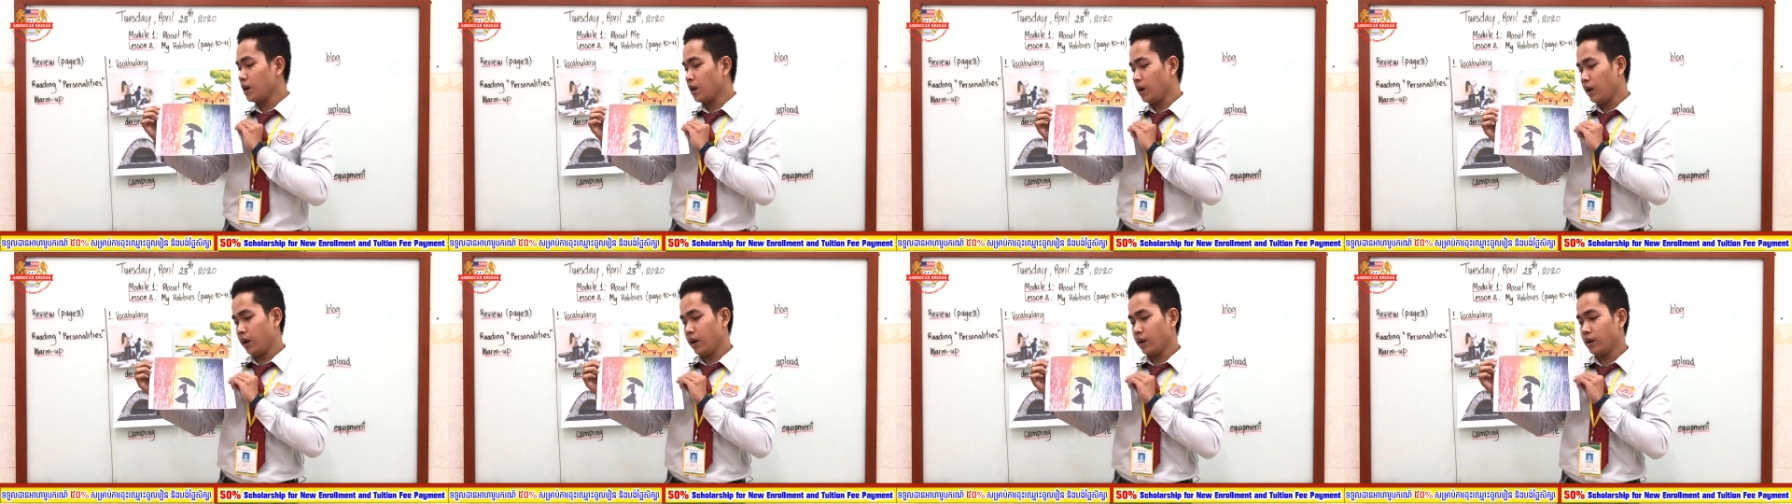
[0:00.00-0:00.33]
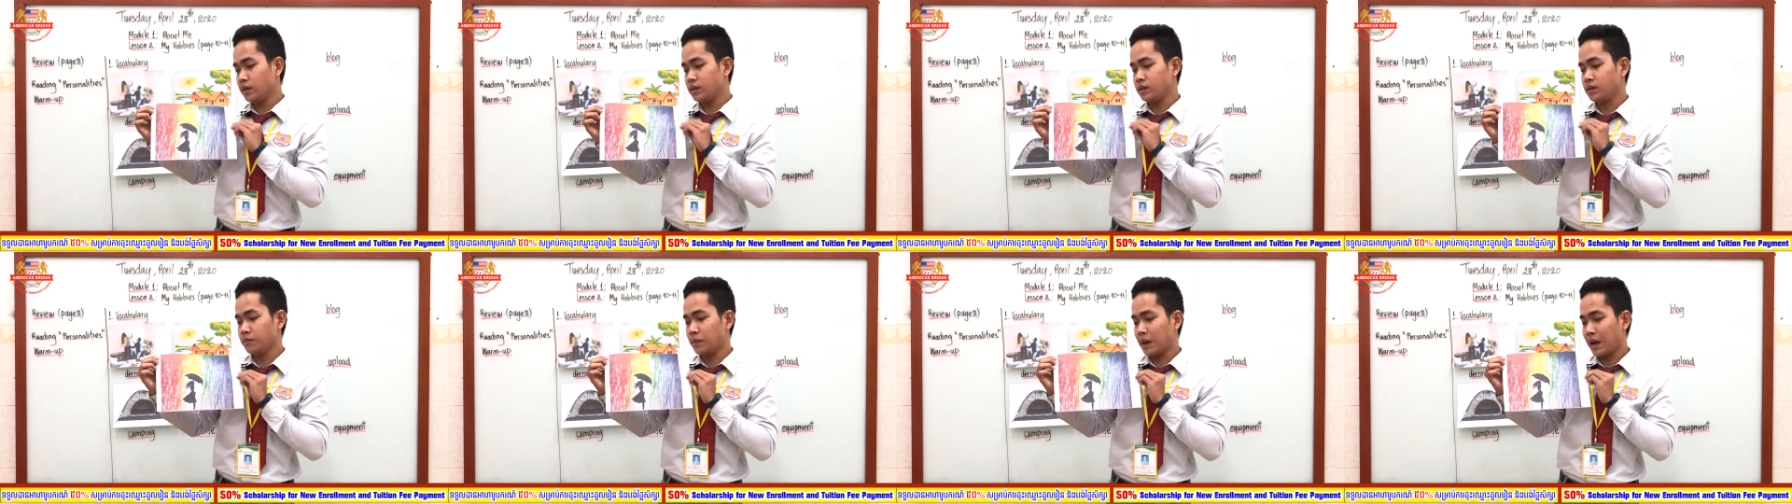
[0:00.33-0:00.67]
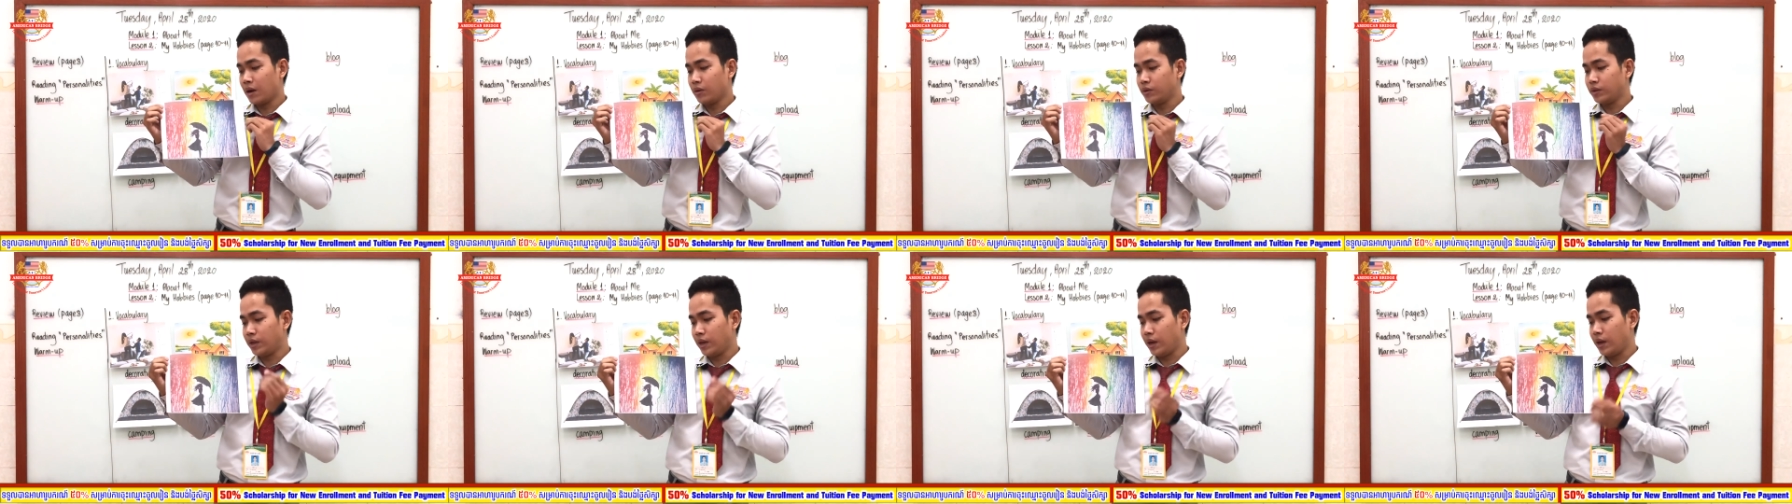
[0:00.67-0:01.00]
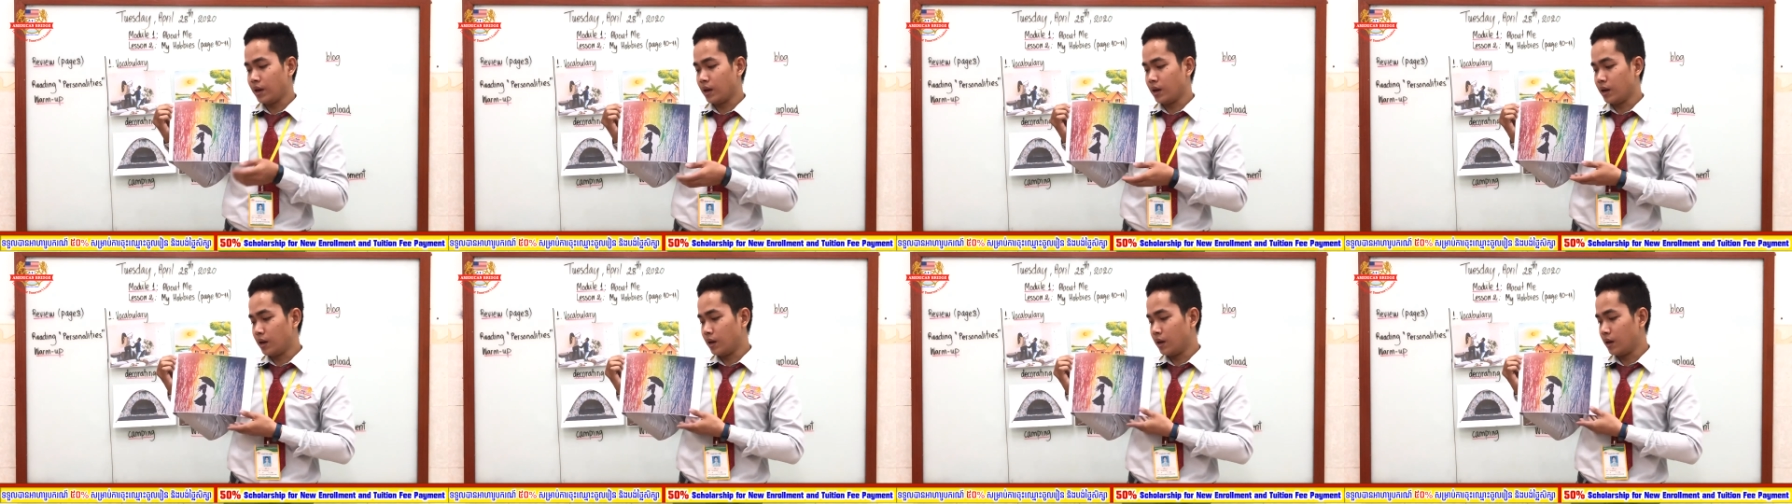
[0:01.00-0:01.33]
it is about
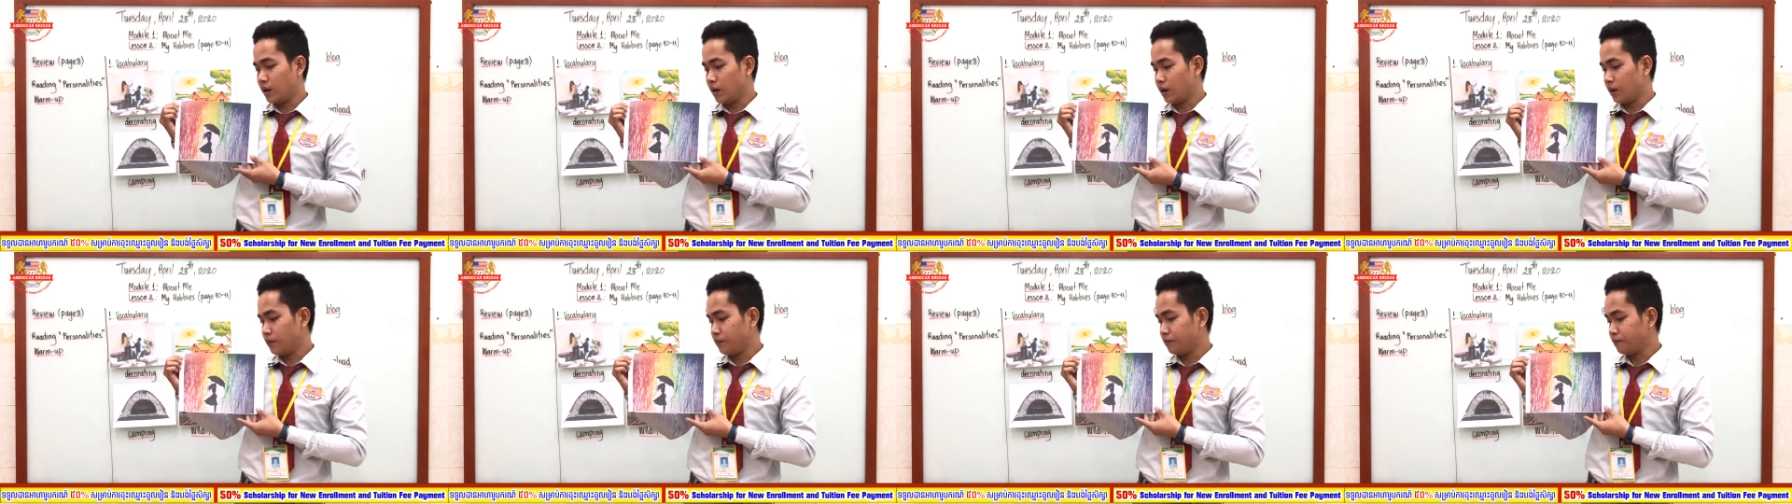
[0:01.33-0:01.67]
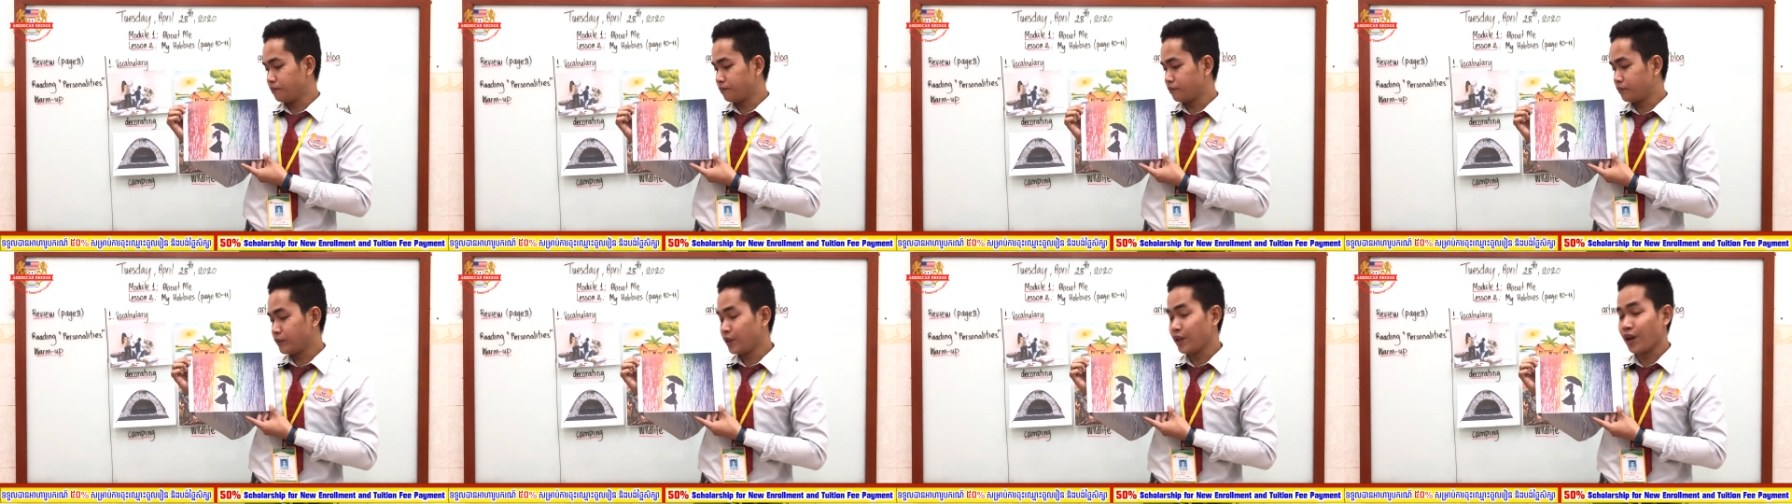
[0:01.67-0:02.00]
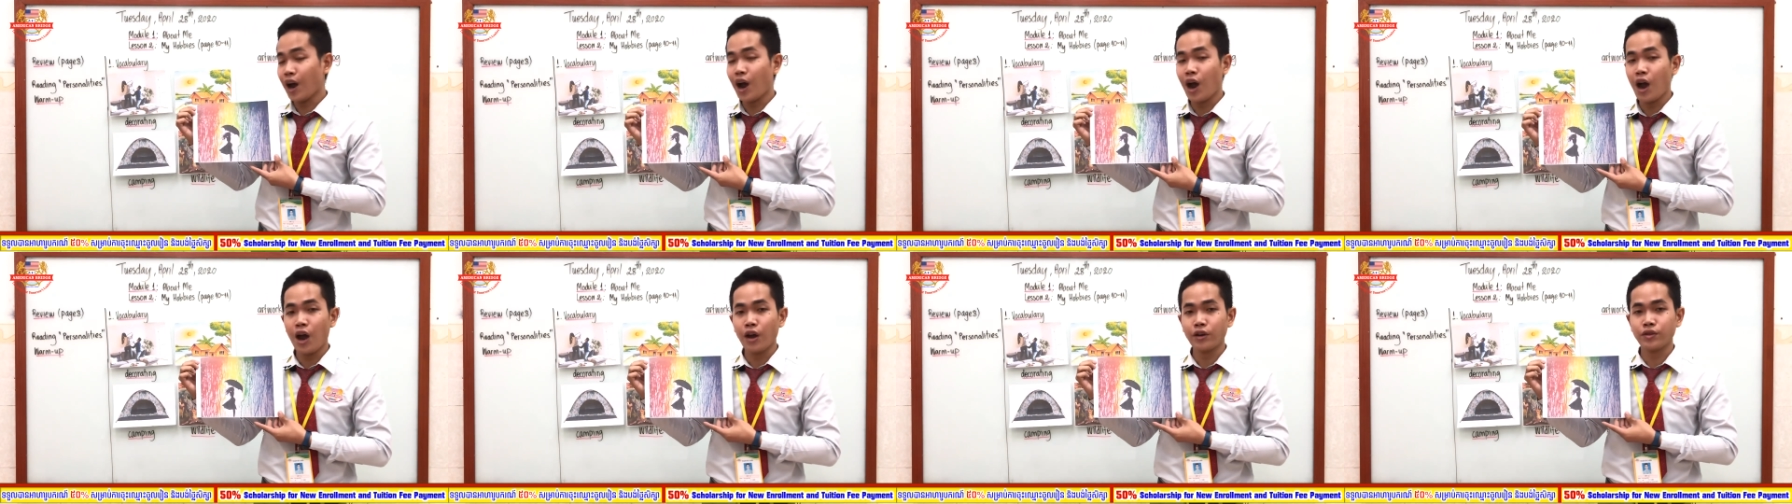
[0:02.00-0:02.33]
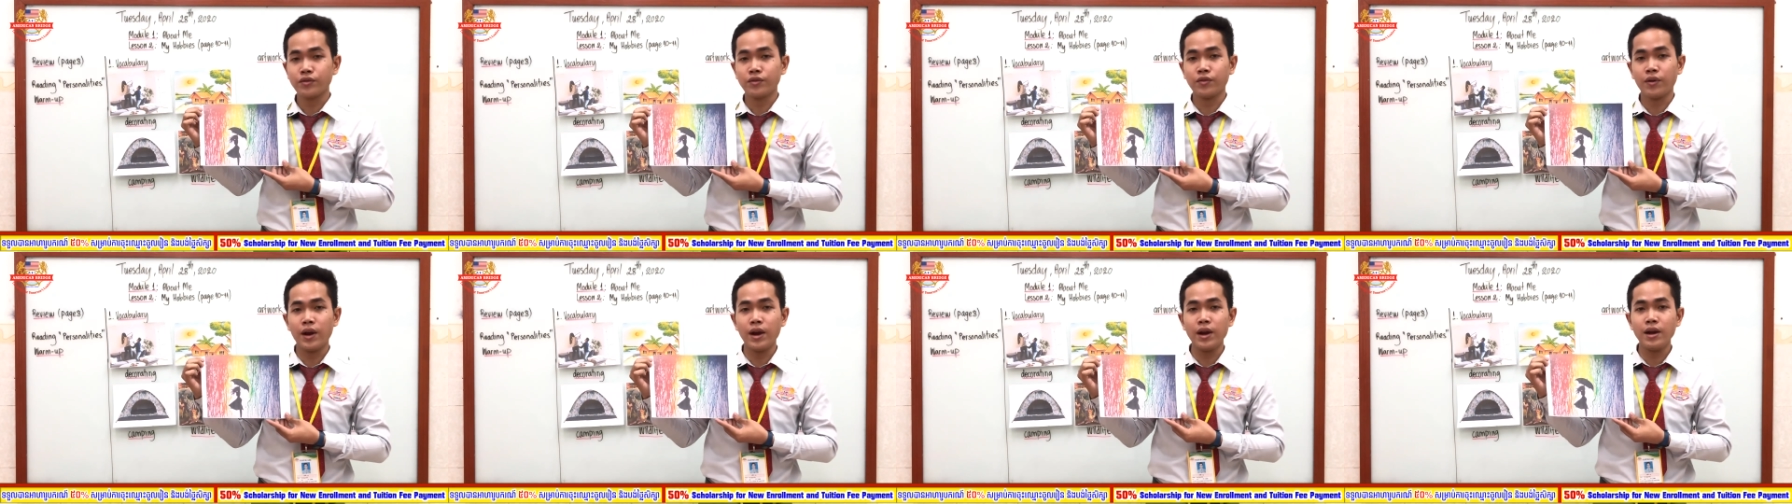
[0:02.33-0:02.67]
the art,
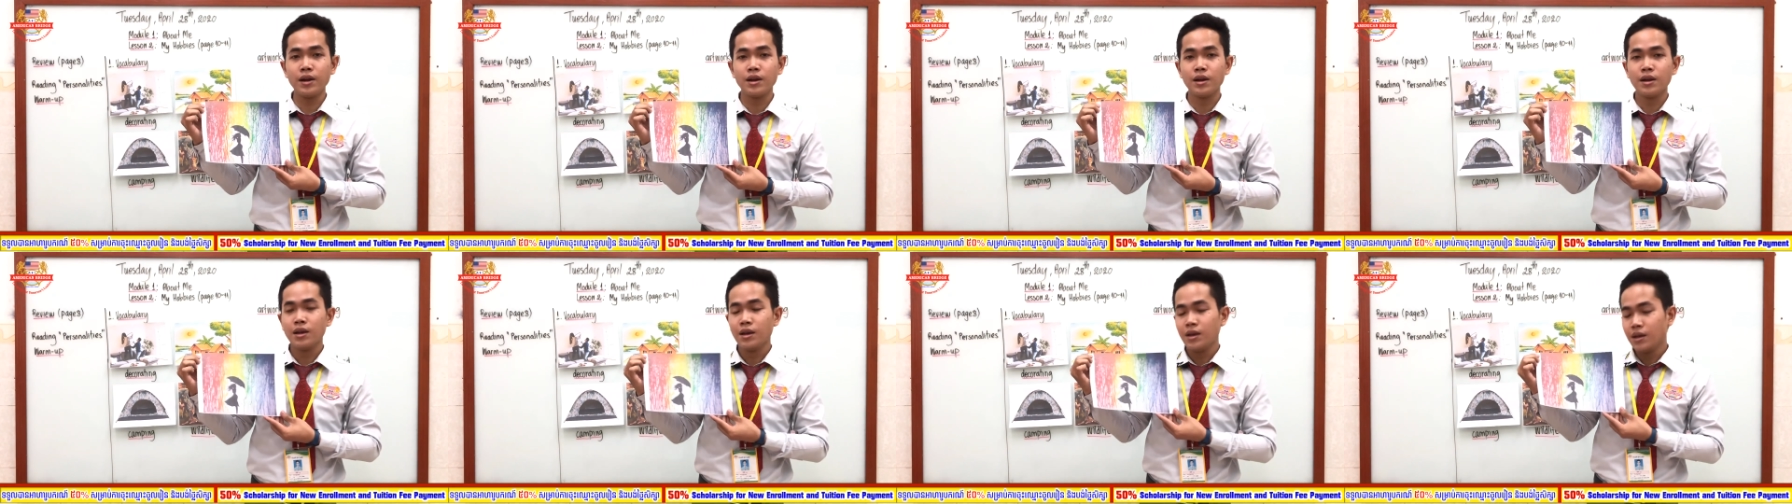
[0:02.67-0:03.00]
right?